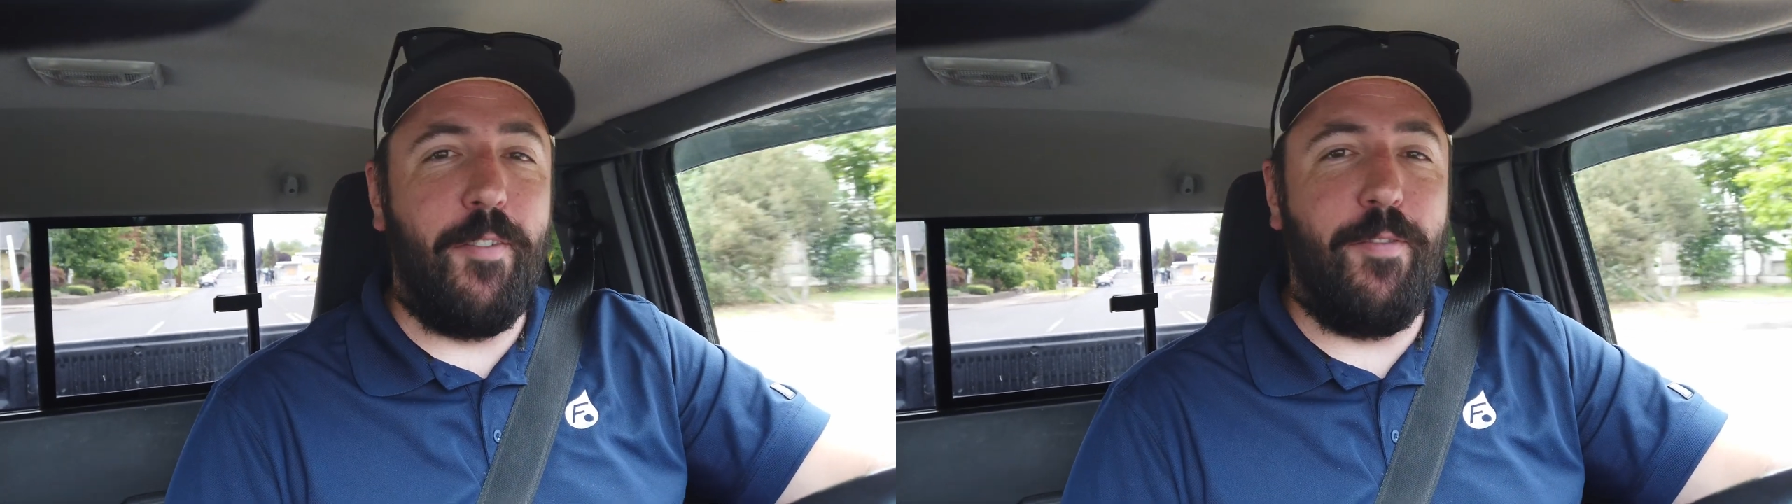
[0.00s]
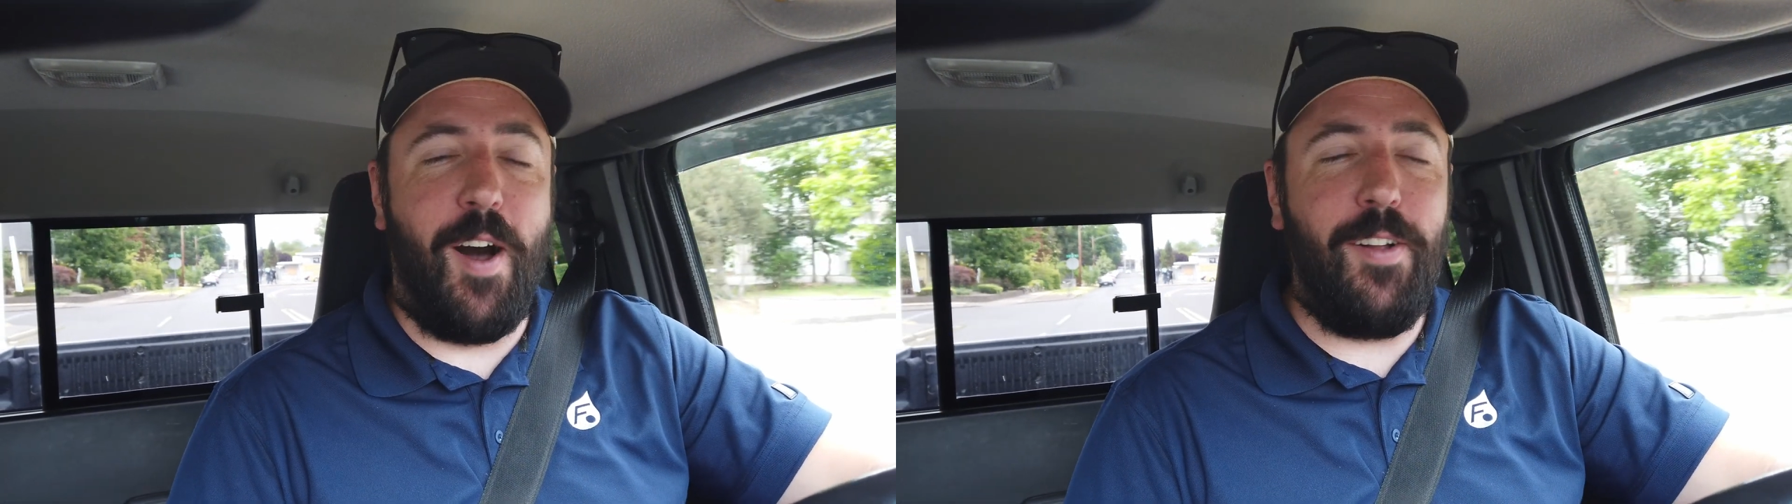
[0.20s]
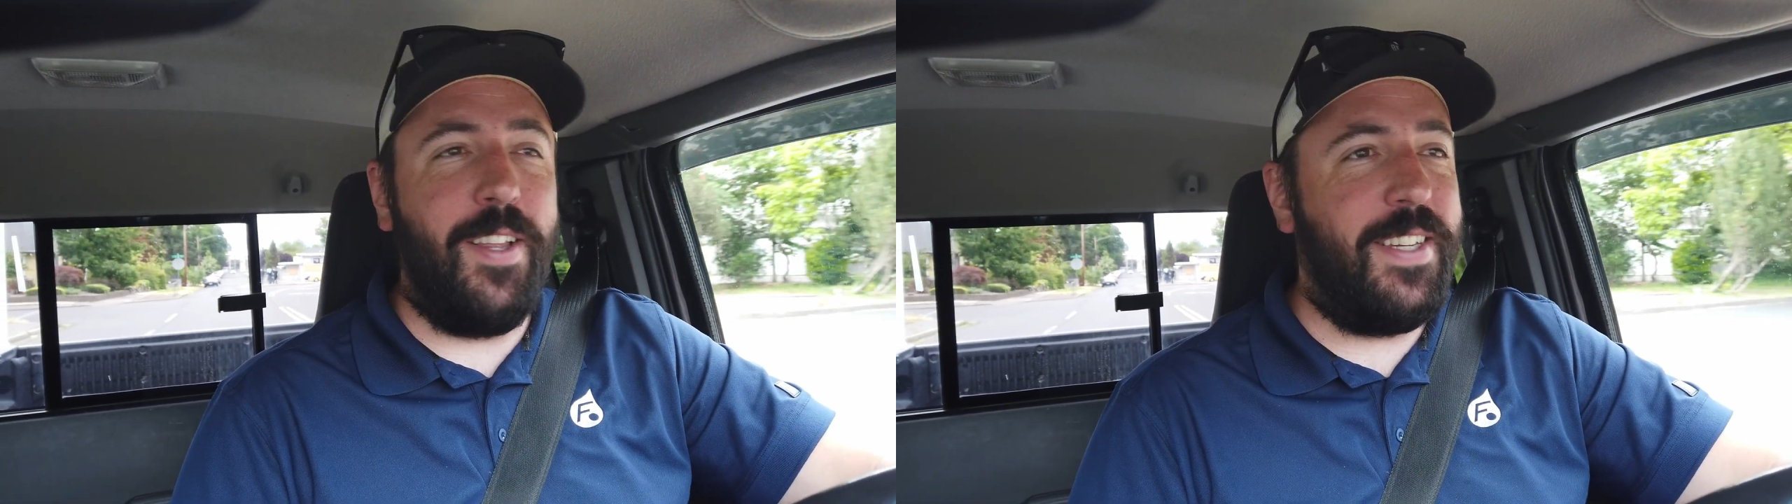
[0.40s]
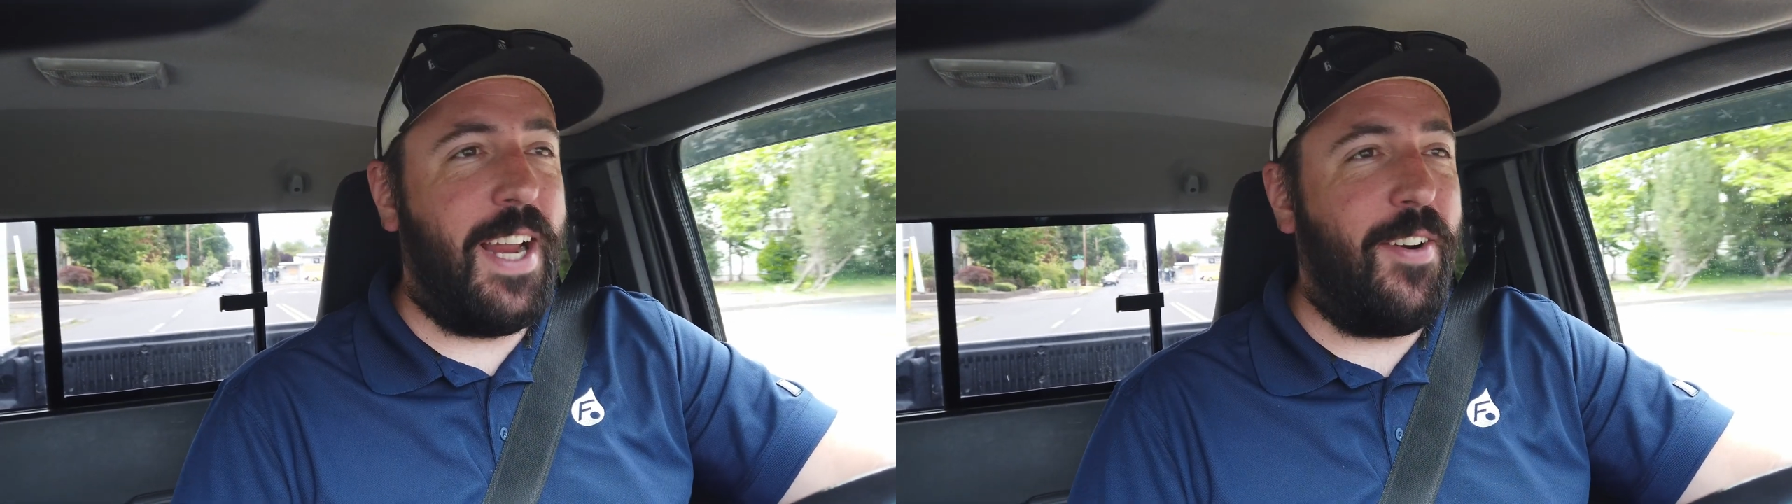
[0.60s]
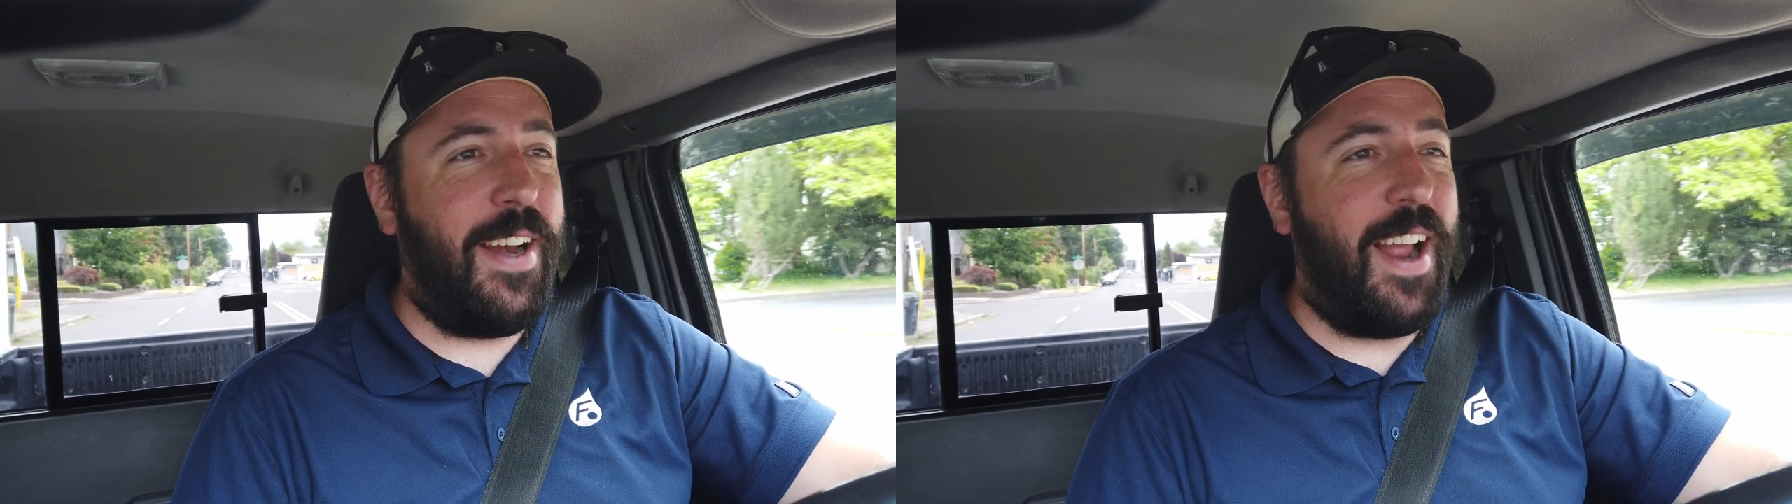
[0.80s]

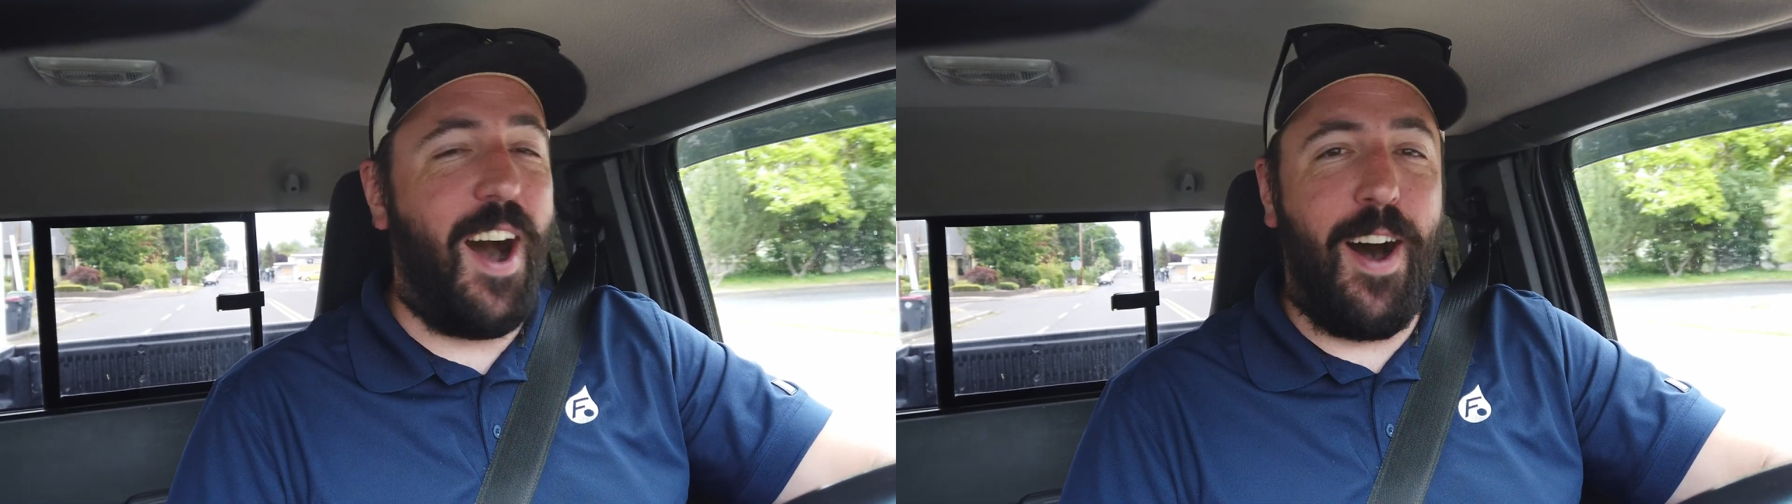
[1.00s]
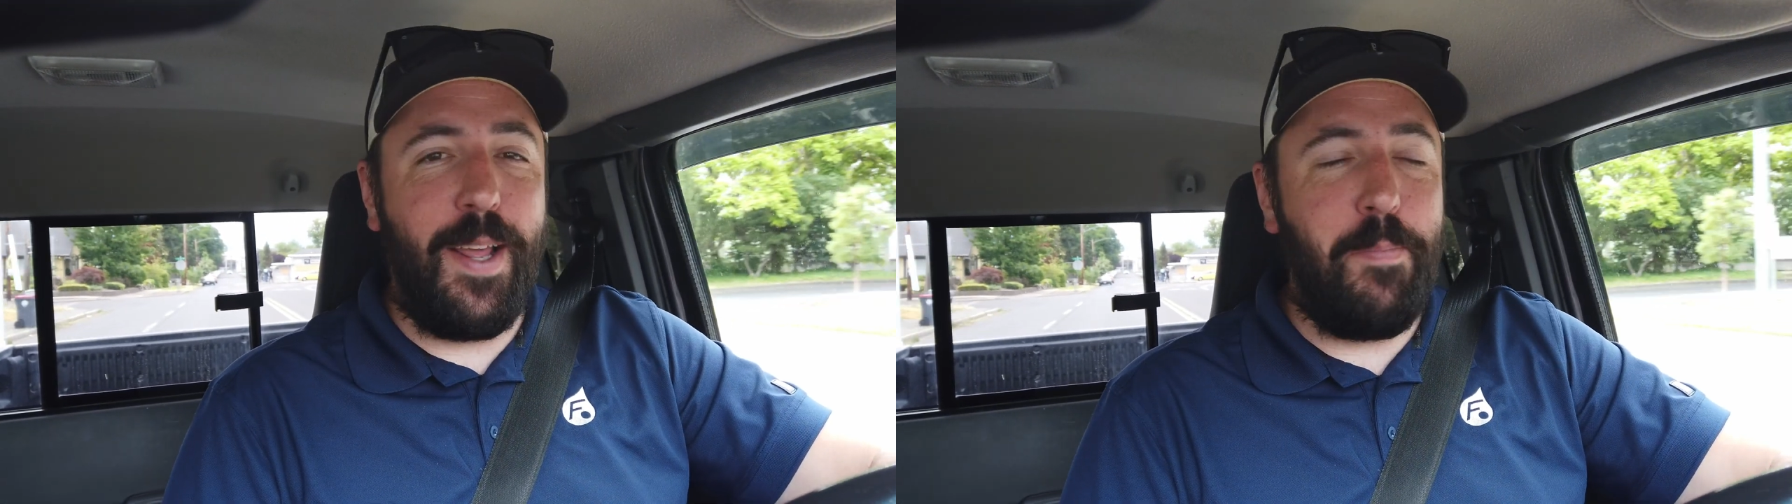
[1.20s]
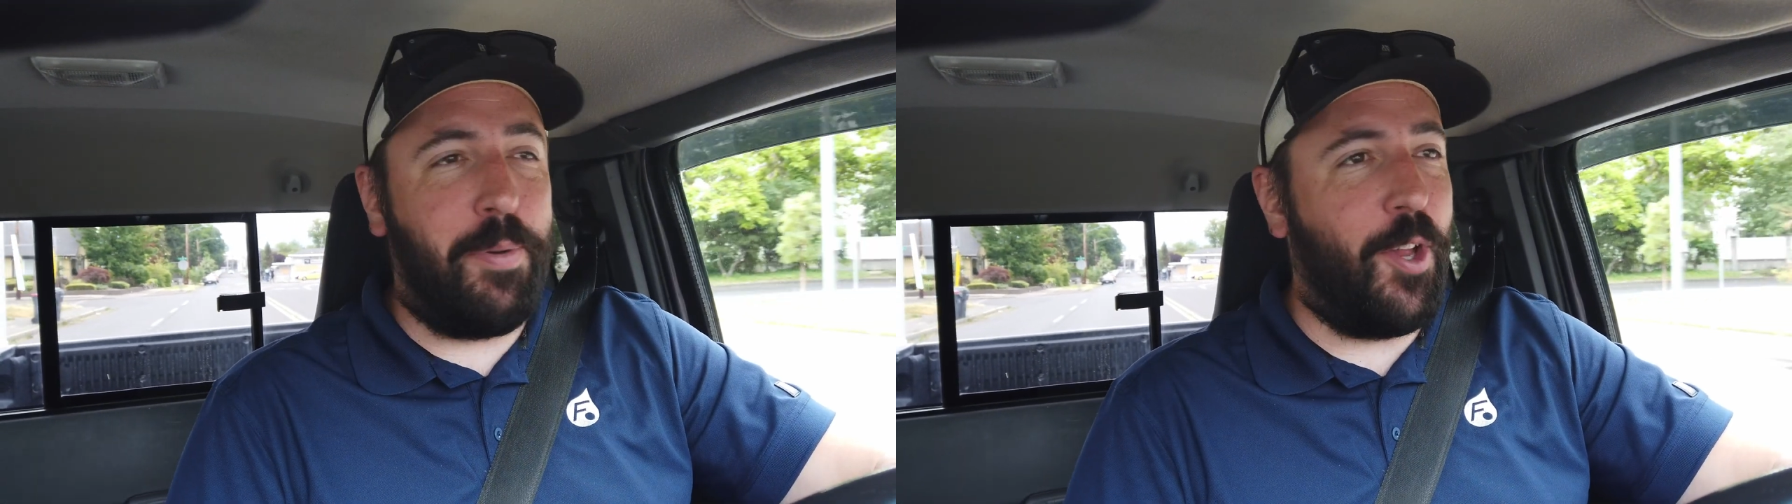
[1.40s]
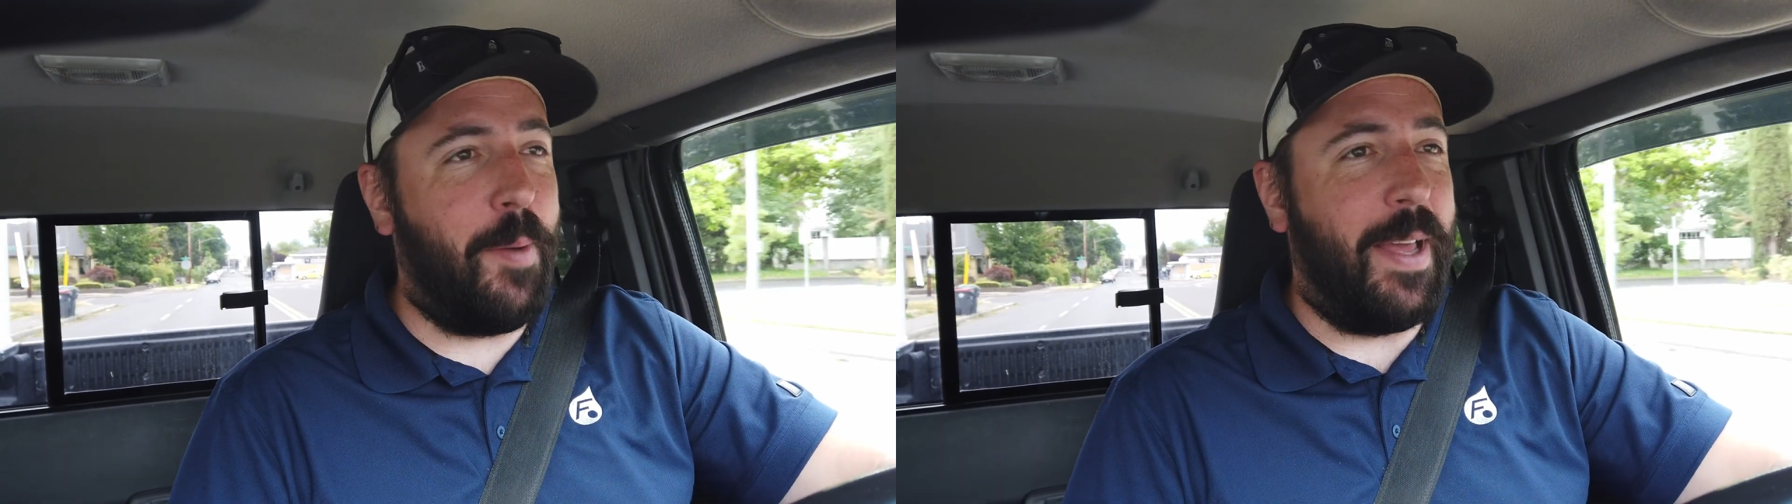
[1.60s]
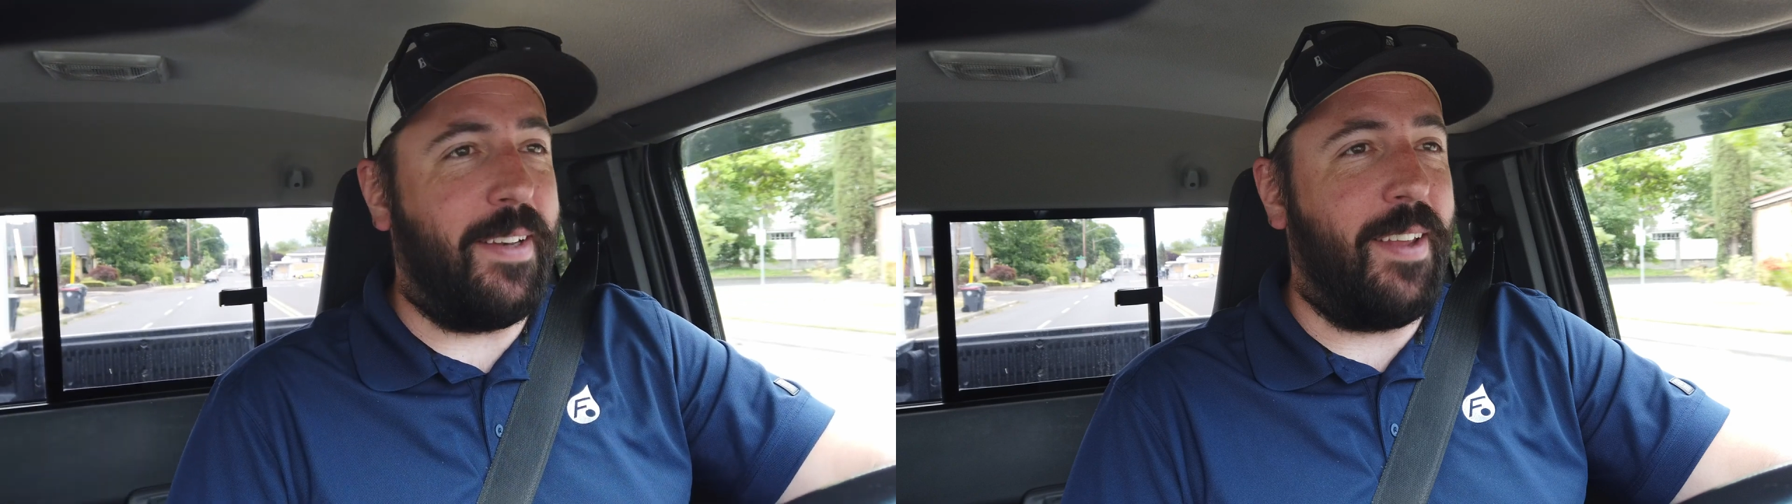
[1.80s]
voluntary
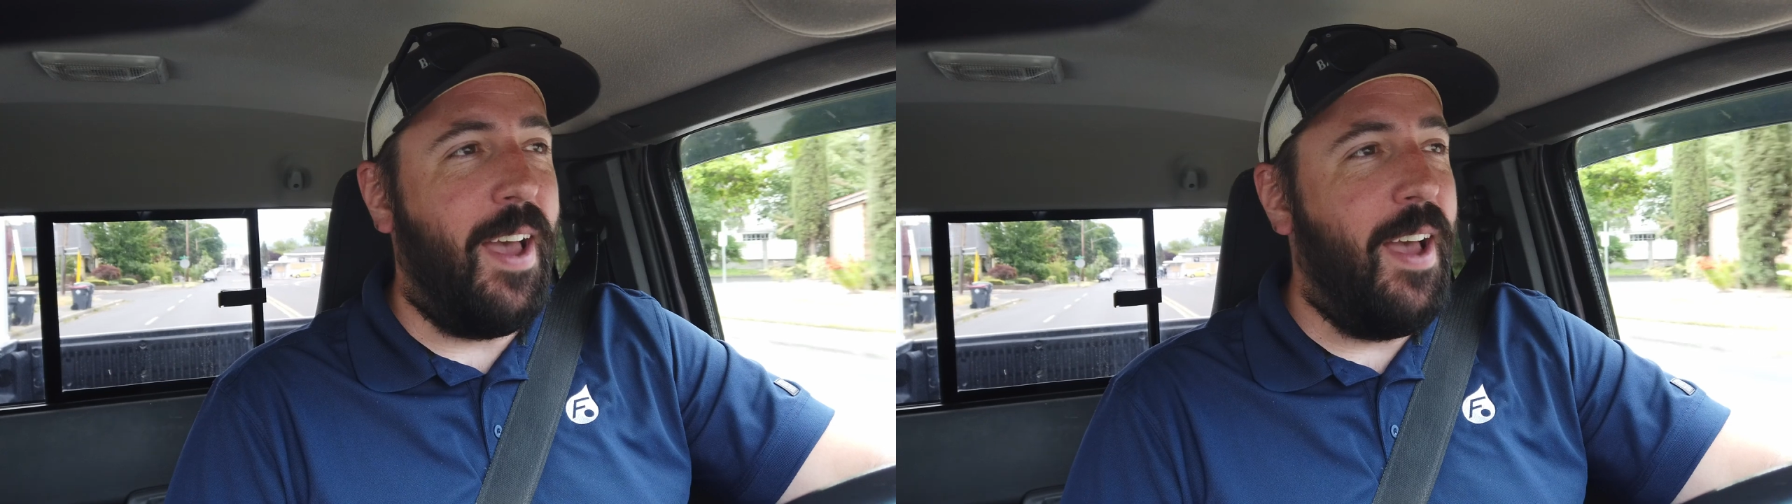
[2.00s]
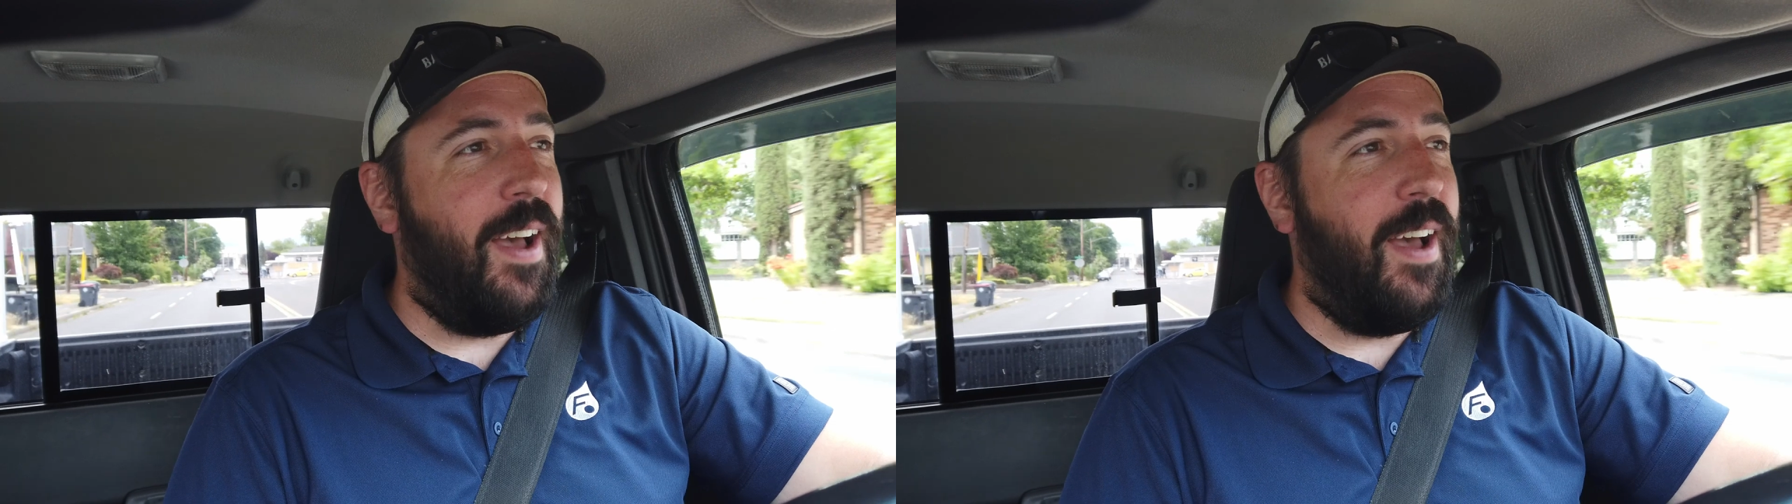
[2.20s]
unemployment.